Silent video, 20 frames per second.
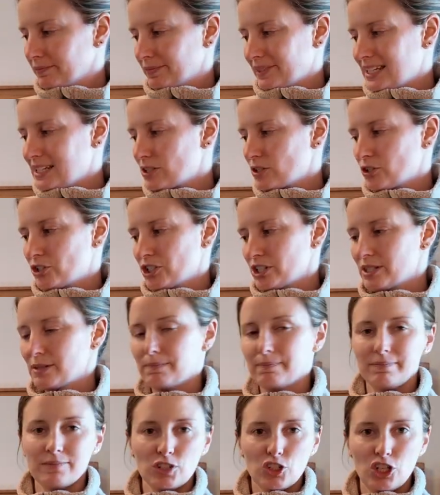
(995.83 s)
These are
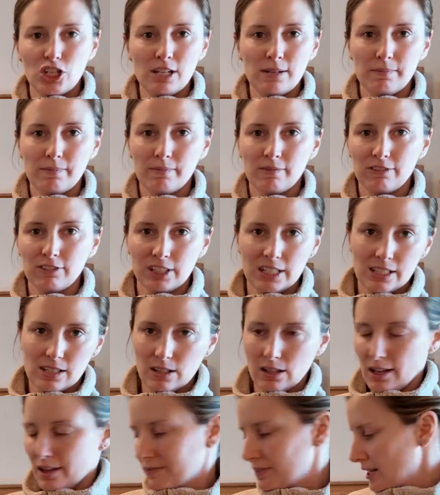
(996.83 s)
just cheap fleece
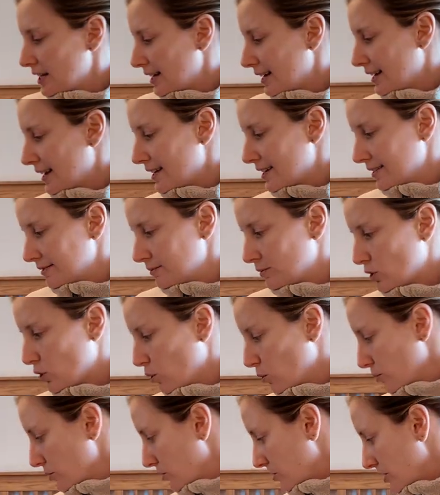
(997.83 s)
gloves that I got at
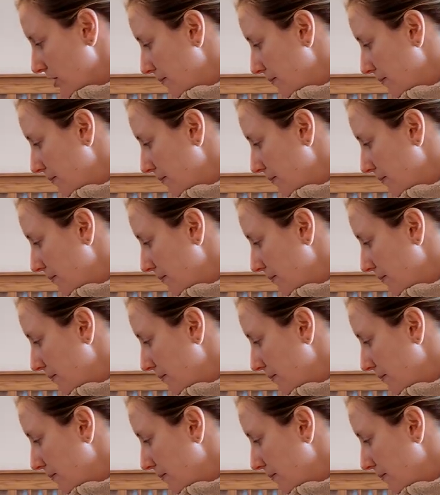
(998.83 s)
Kohl's or